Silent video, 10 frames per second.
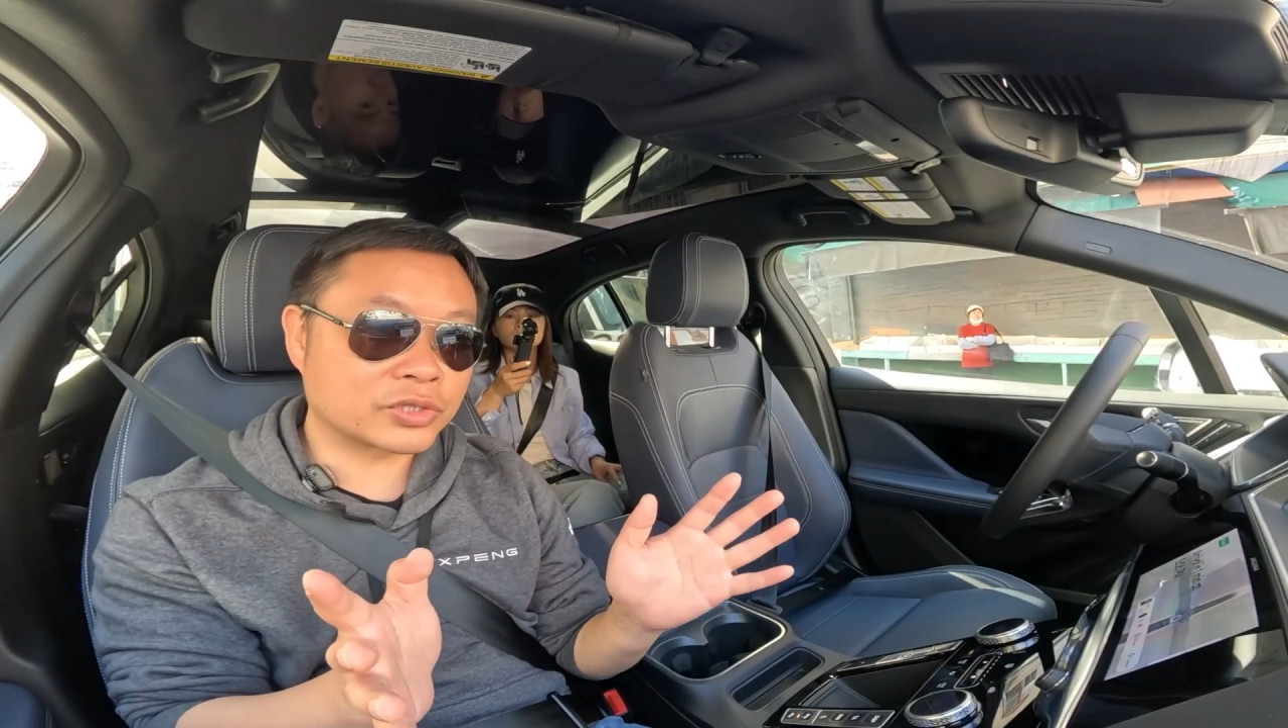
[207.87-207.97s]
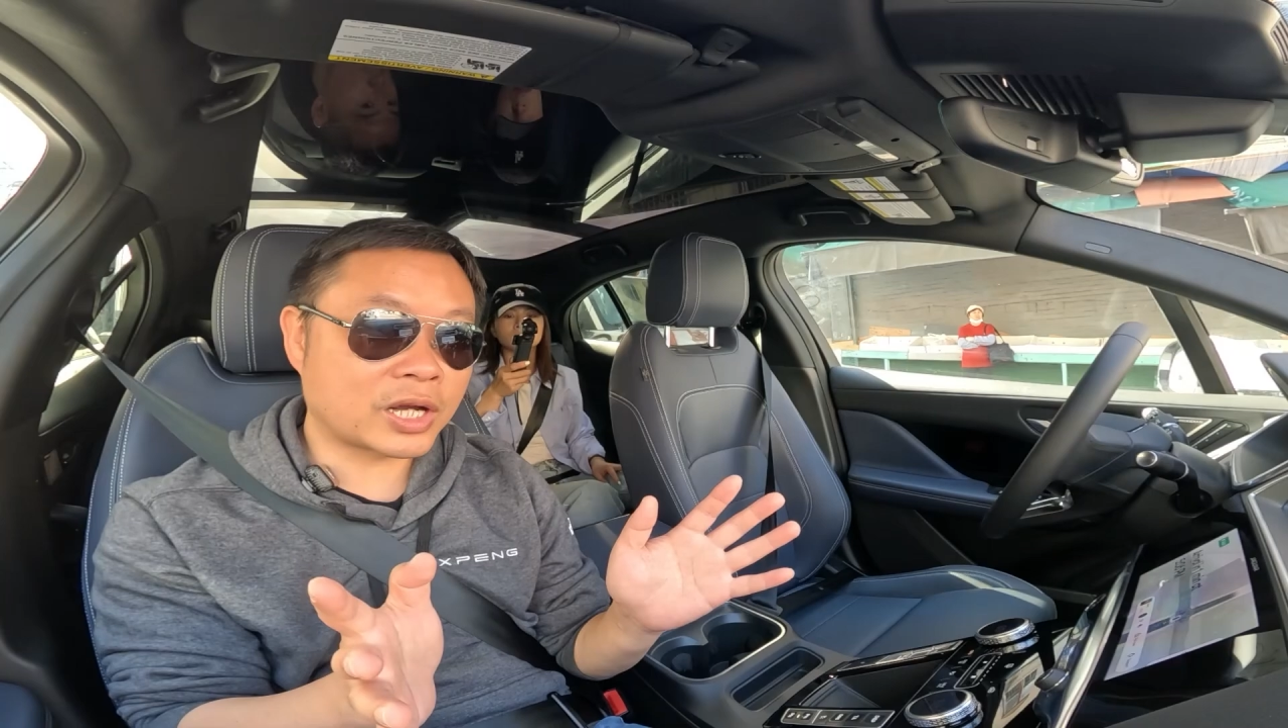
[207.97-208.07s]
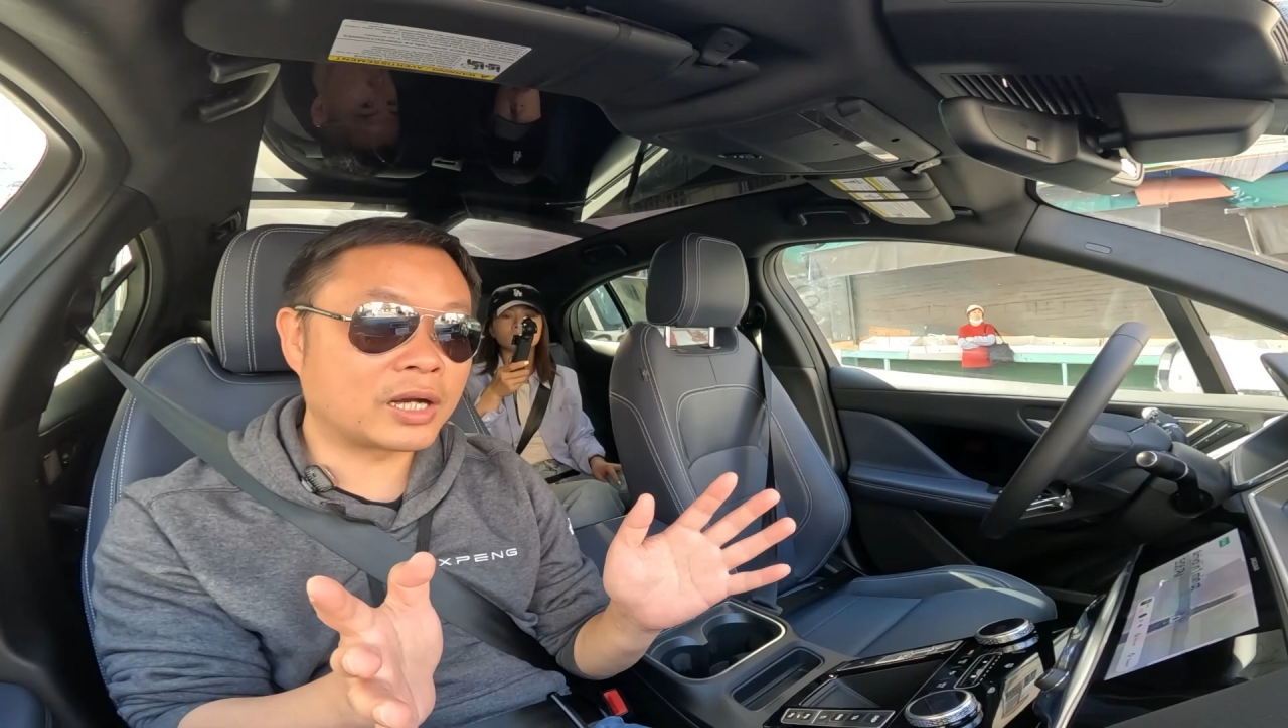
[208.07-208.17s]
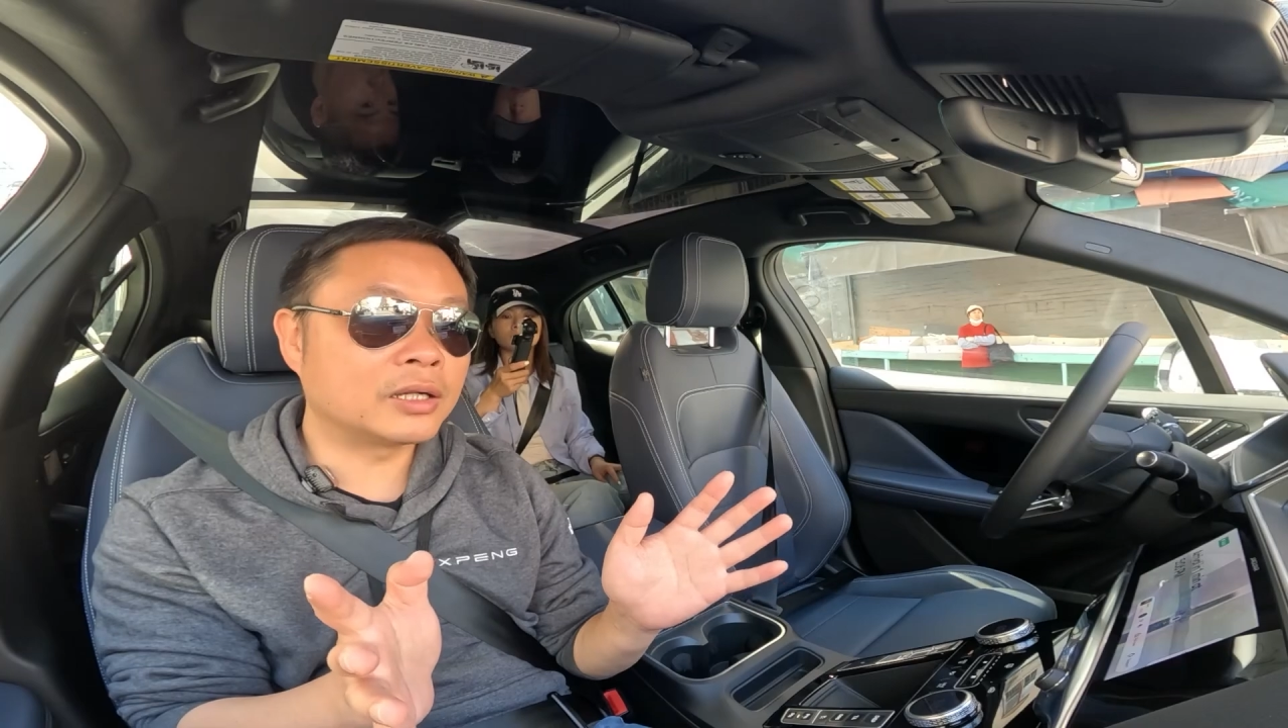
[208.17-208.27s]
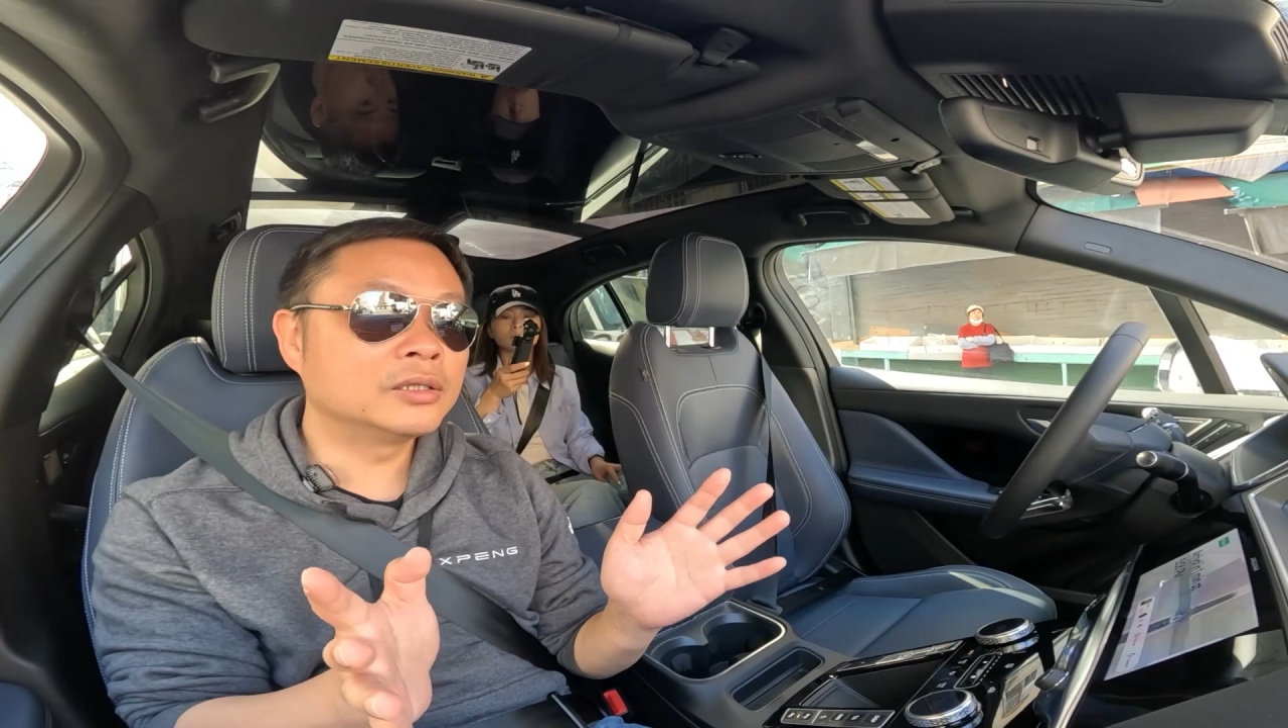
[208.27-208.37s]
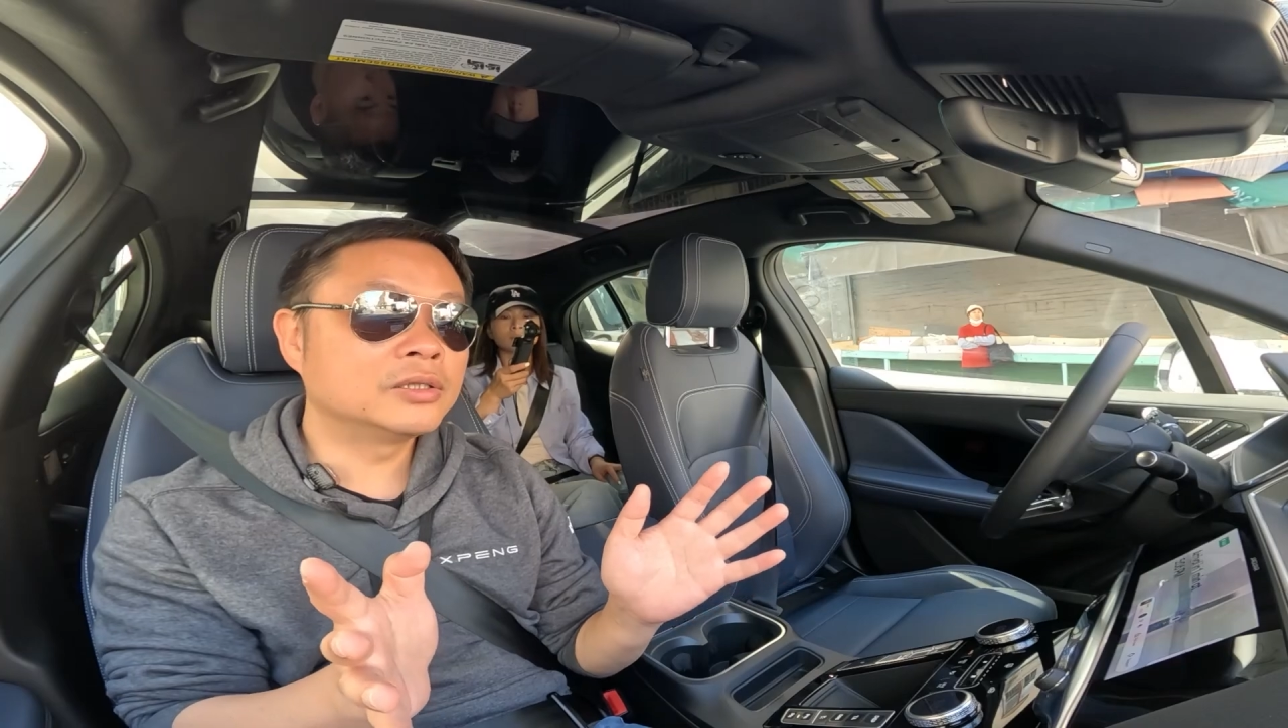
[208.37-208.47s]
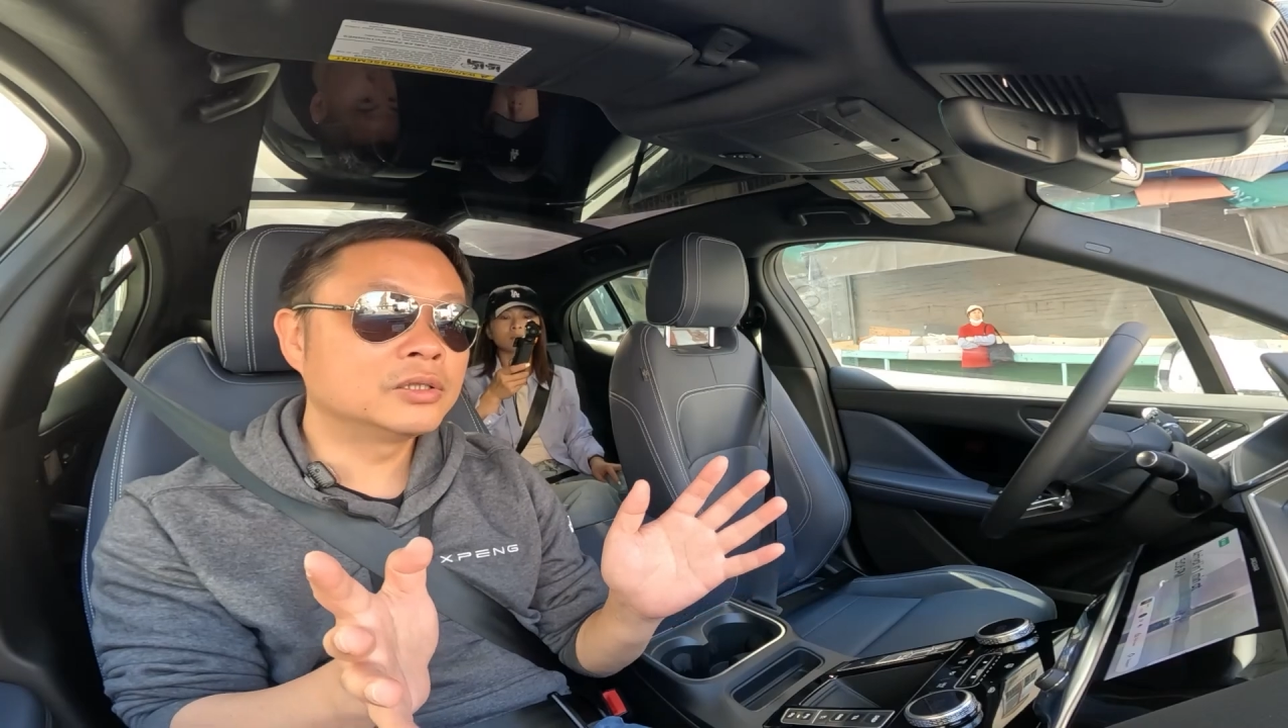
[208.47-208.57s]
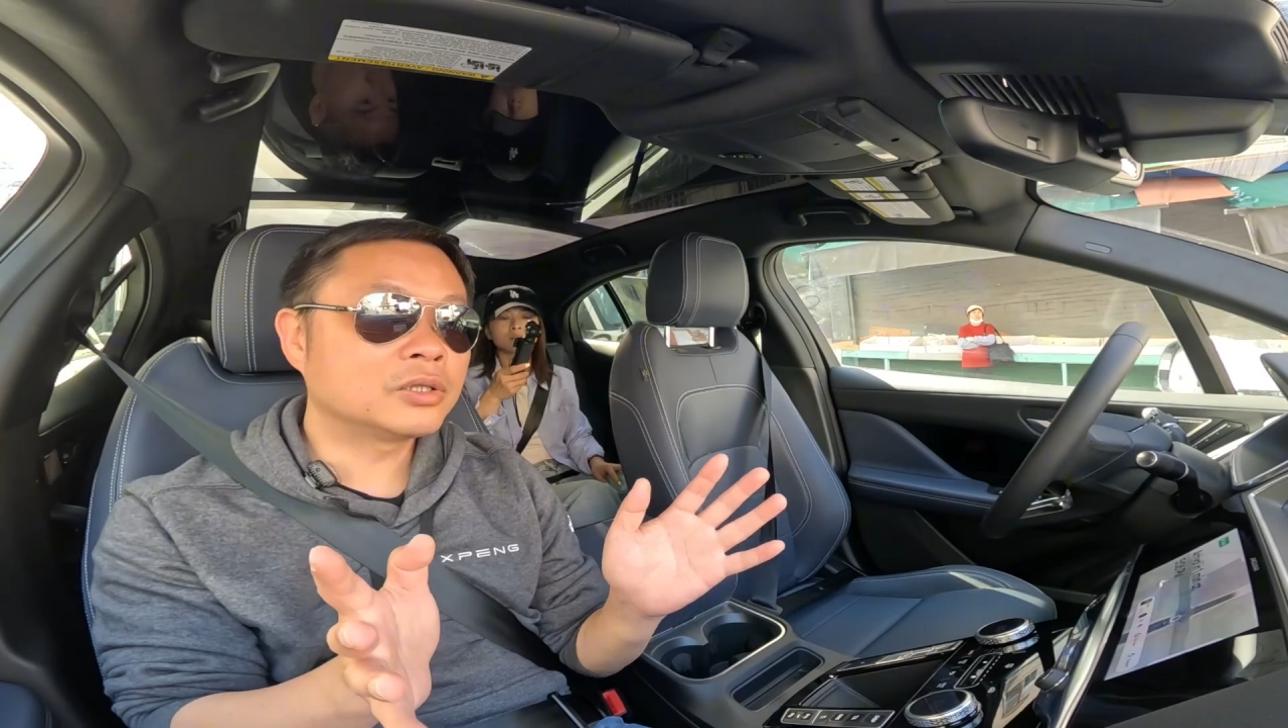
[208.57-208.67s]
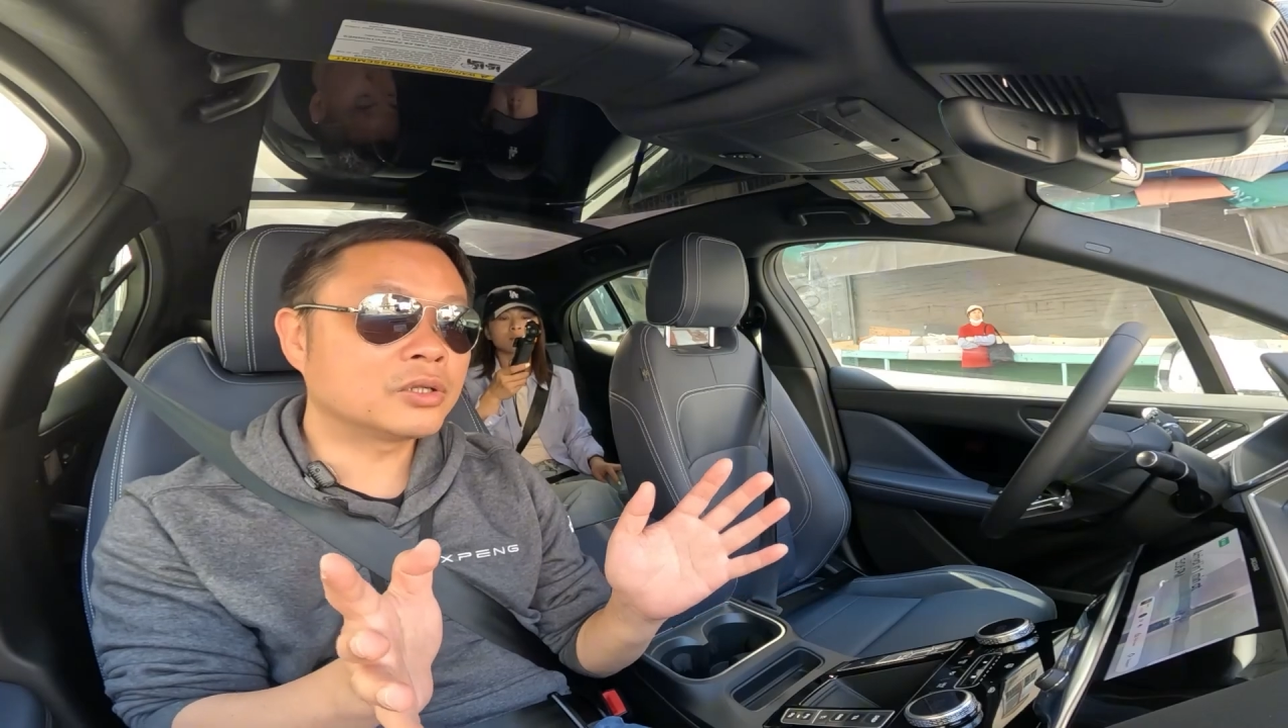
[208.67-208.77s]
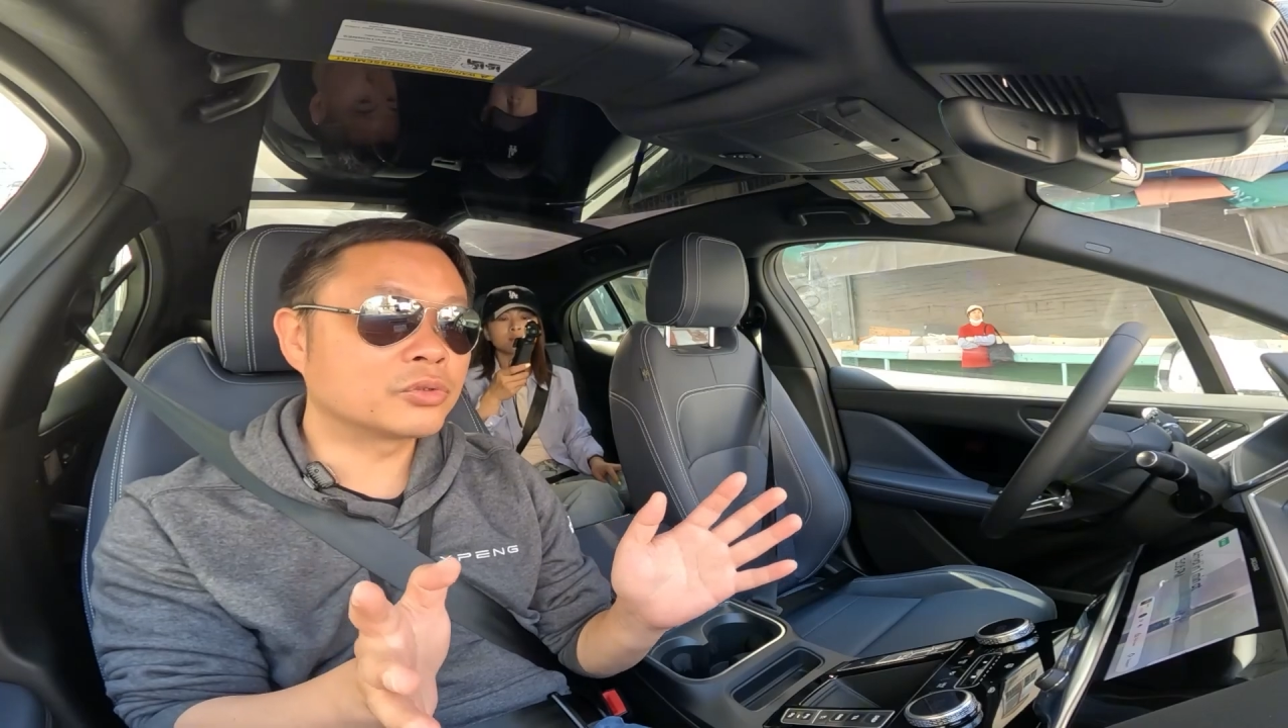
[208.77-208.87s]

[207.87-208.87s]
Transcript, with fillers: quite